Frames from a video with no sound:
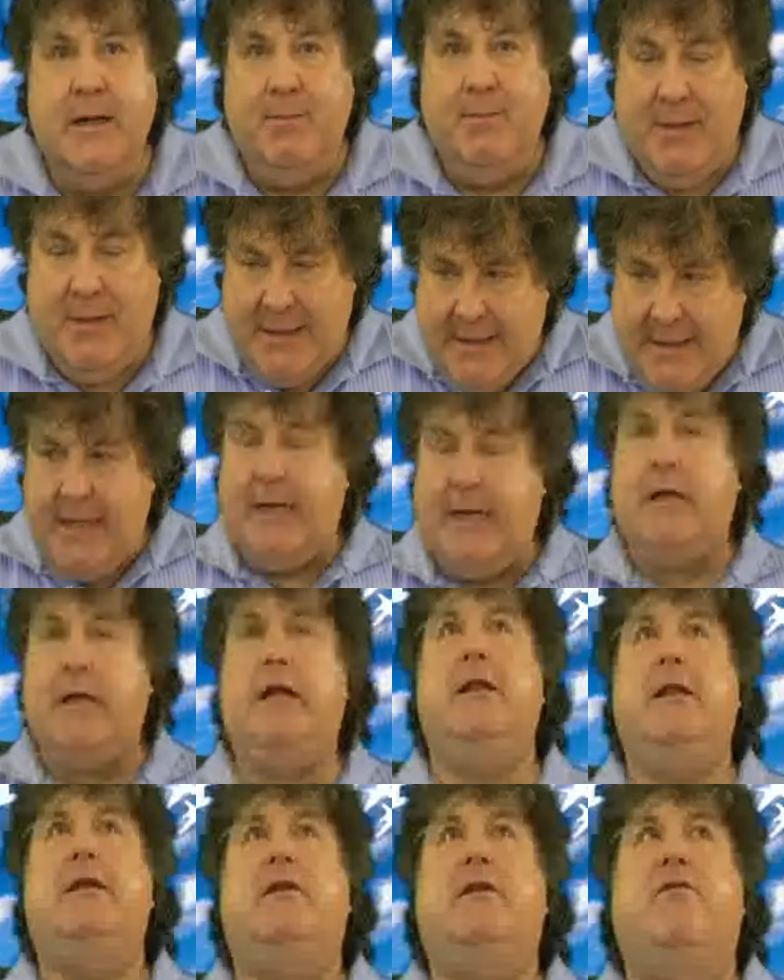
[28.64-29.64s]

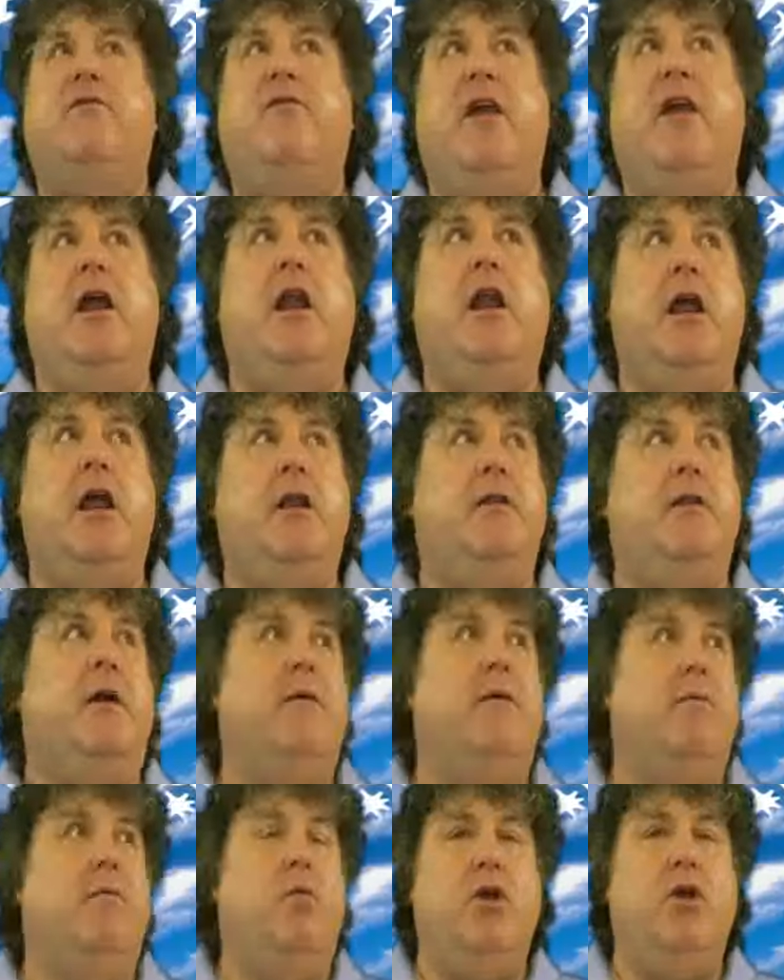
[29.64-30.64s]
Particularly this feeling
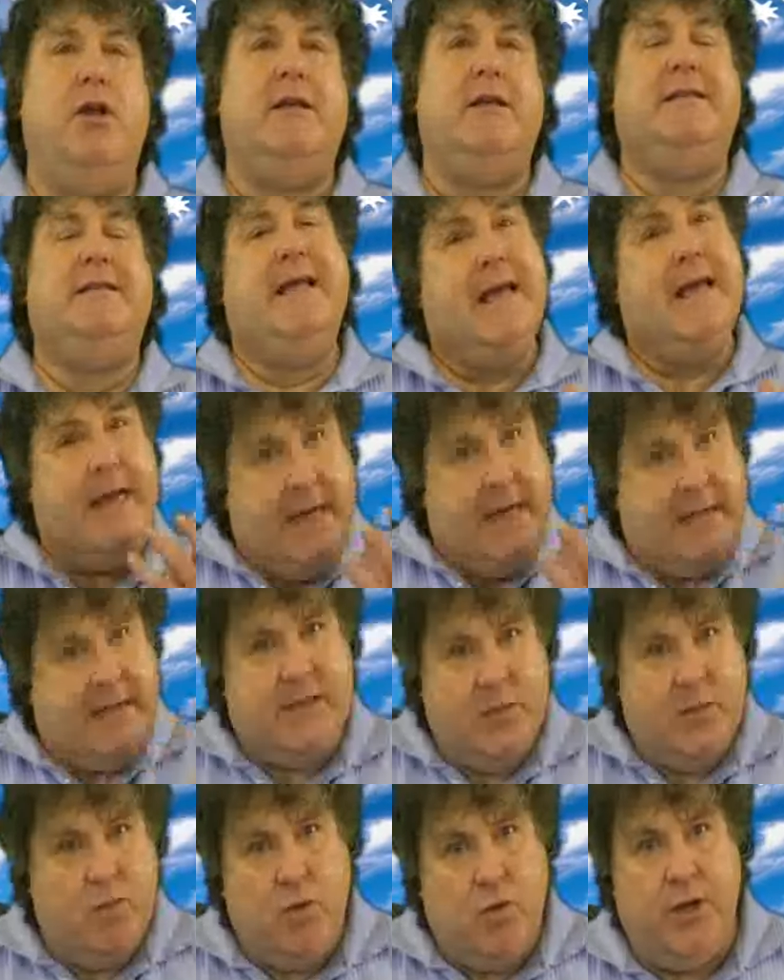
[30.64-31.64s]
that what you see
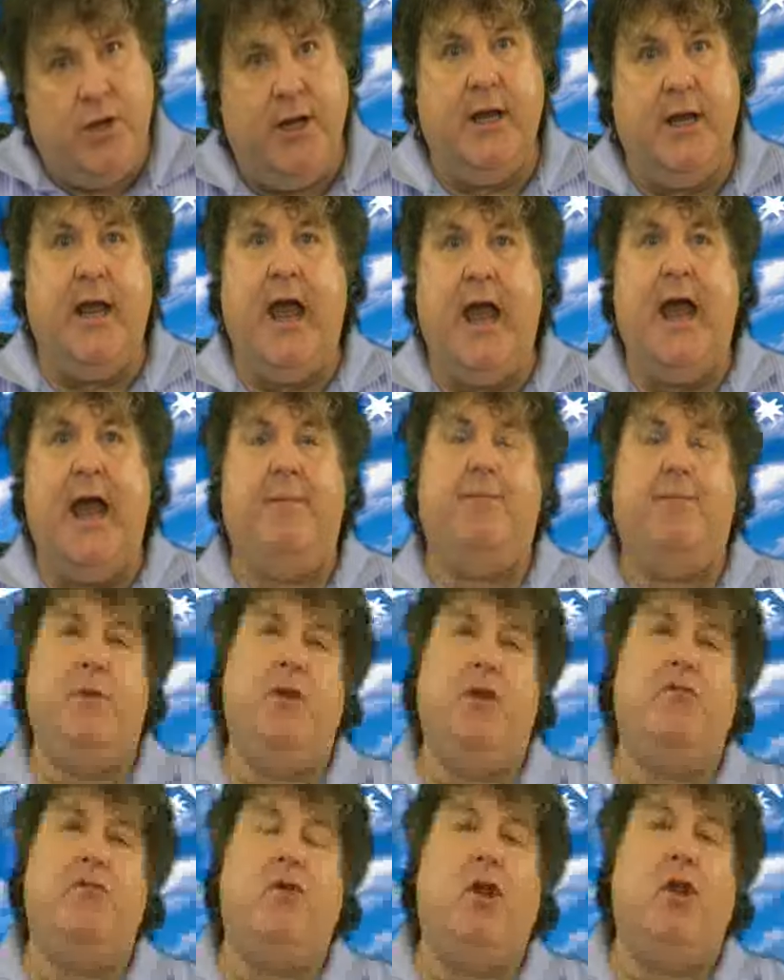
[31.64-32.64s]
isn't what you get. And
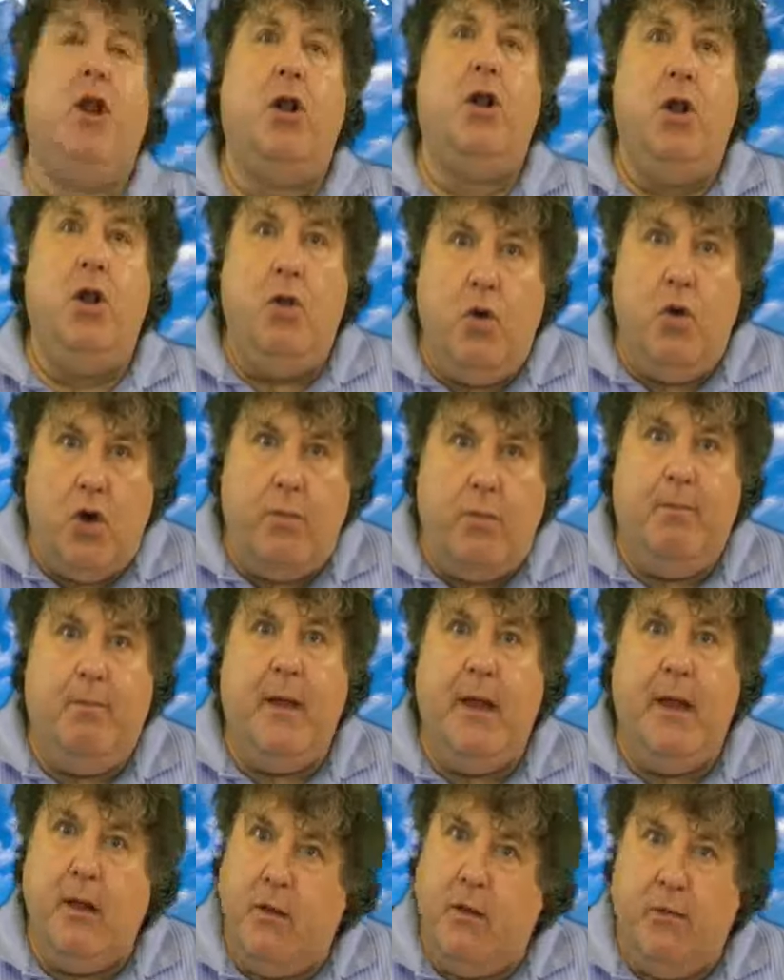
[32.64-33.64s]
you've got to look
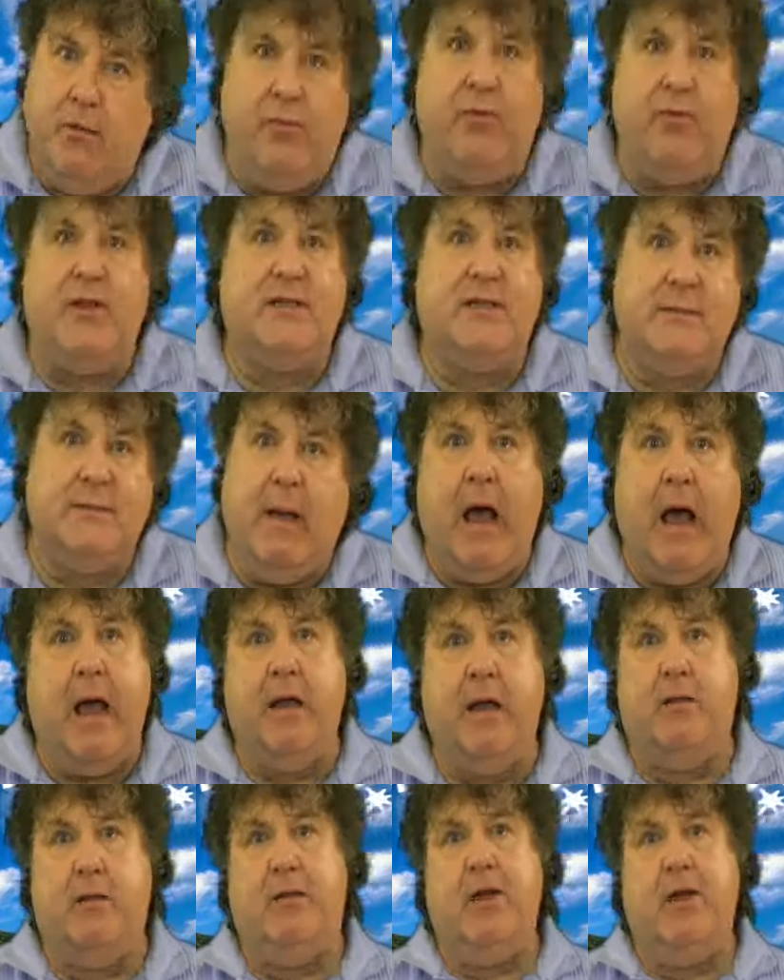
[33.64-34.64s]
beyond the
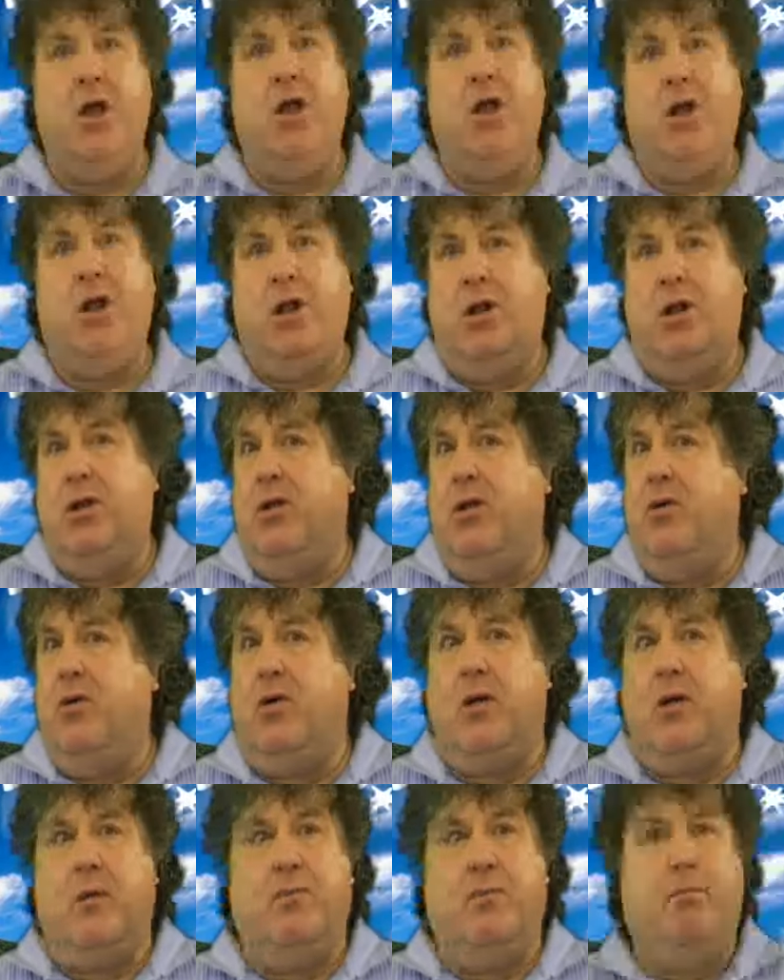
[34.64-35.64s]
smile.
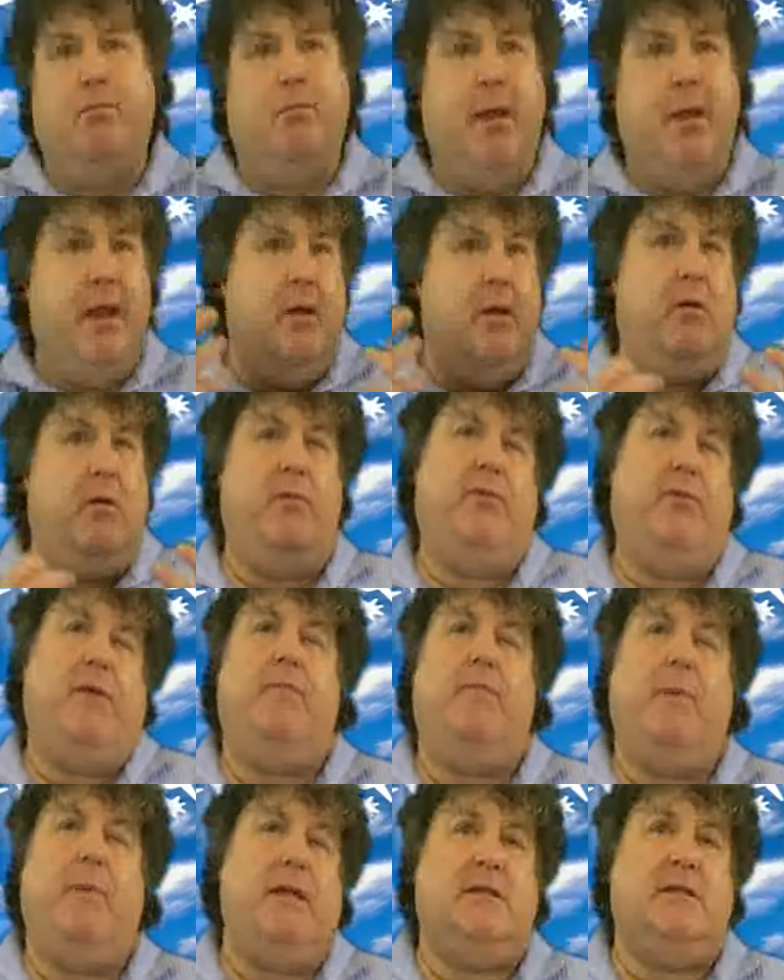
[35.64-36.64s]
Look beyond
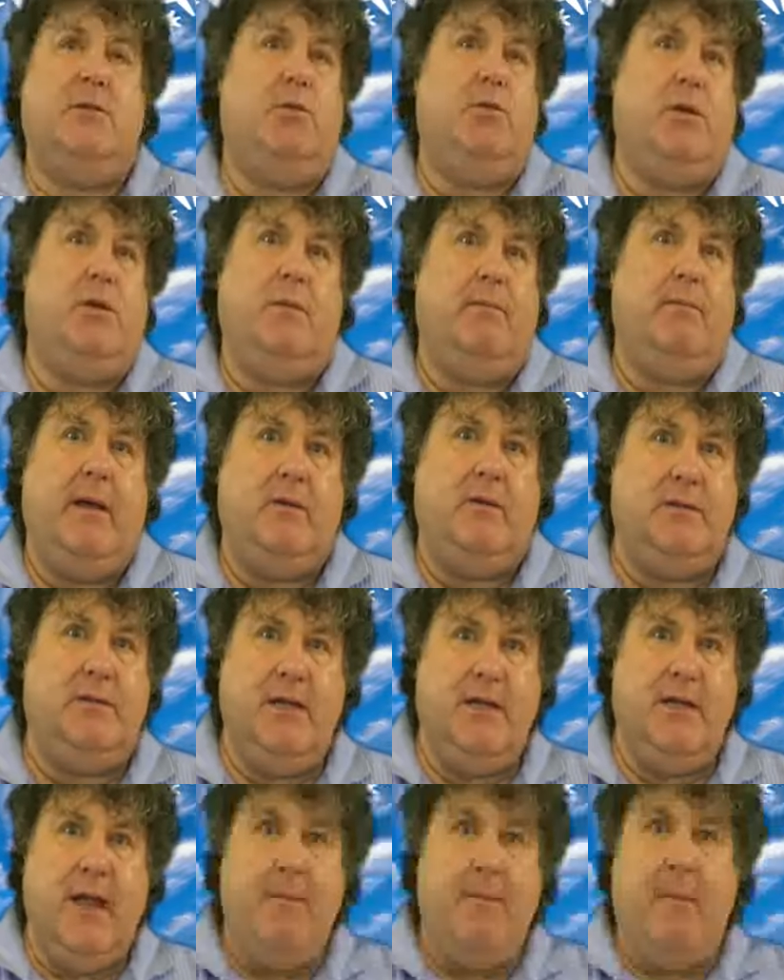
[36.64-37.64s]
the butter wouldn't melt
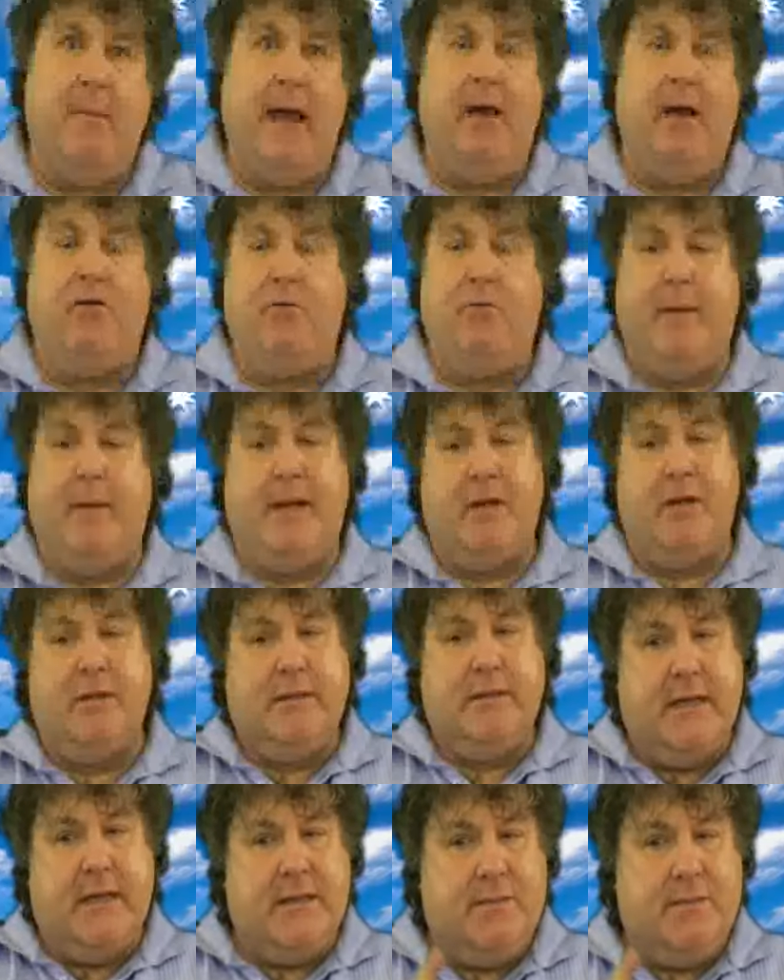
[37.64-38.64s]
in their mouth.
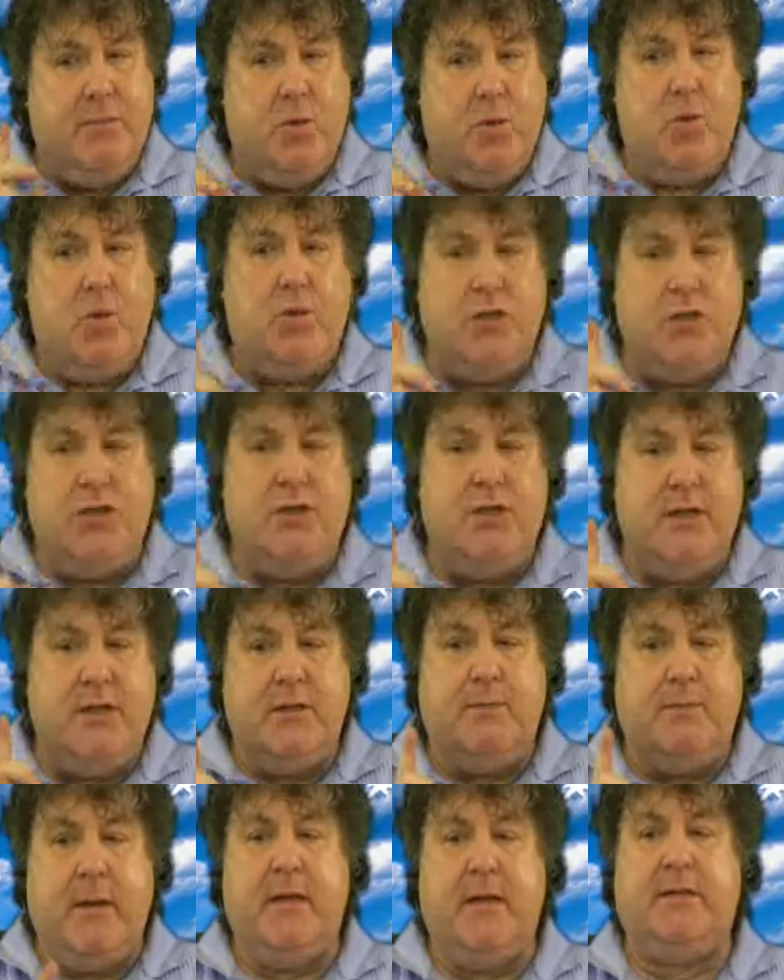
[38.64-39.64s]
Because there's more to this
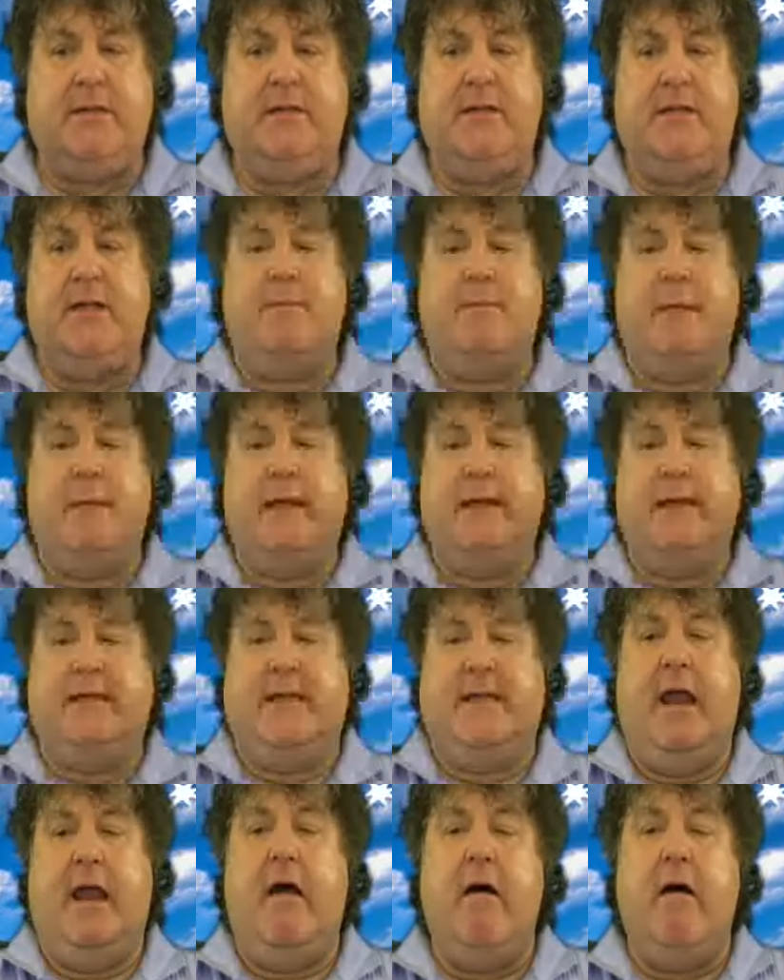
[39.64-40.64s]
person than meets
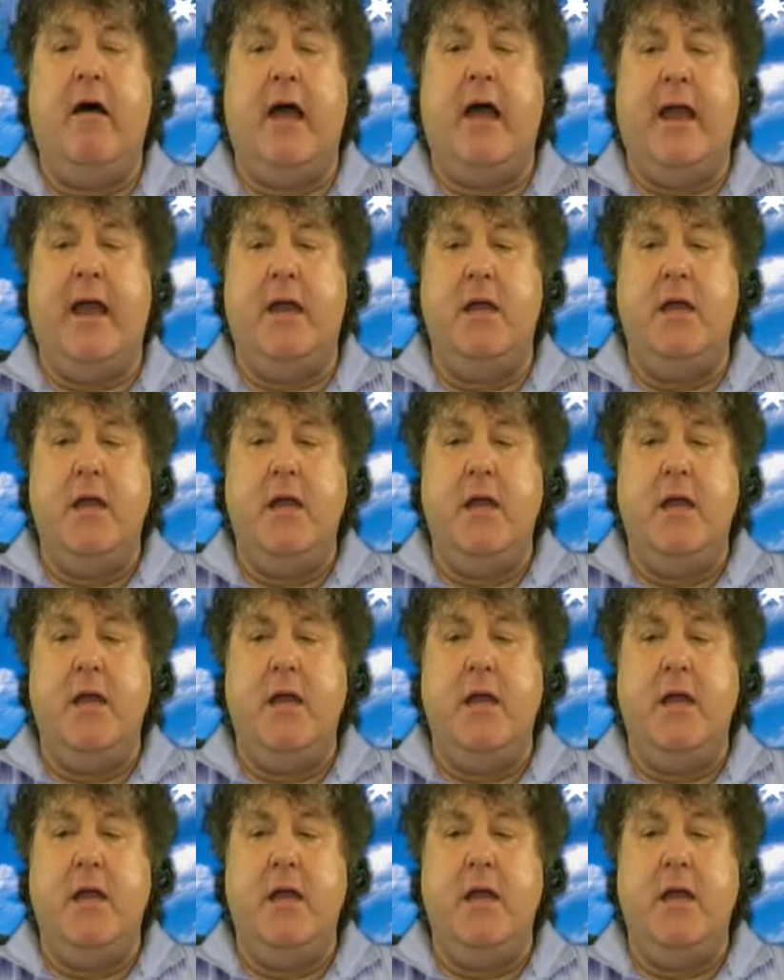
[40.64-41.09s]
the eye.